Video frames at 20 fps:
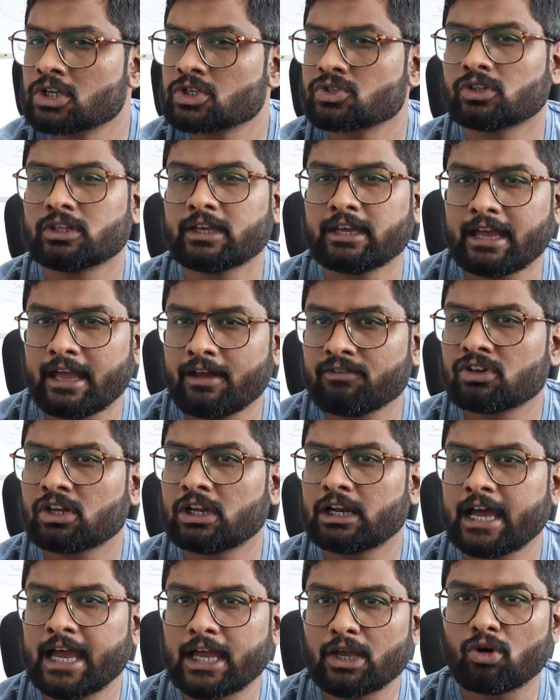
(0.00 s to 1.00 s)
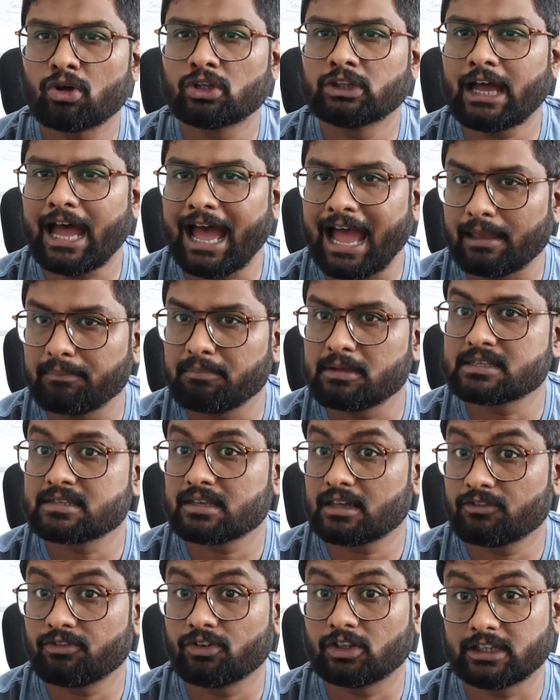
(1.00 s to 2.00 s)
So they have rely on the
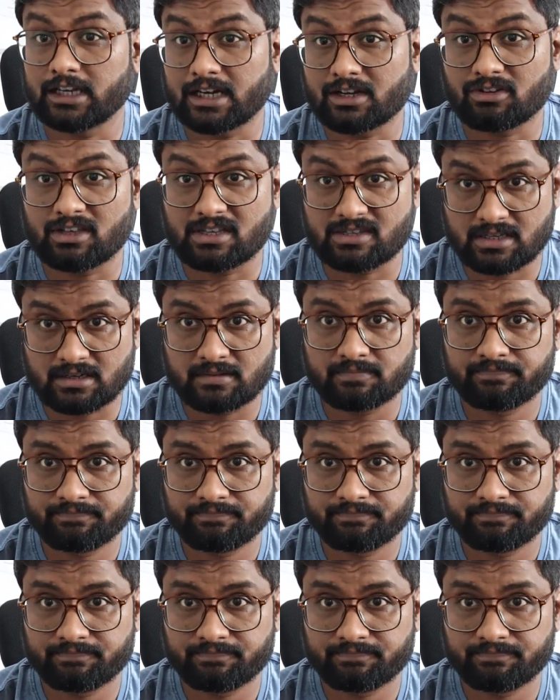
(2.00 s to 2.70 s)
IPsec for that reason.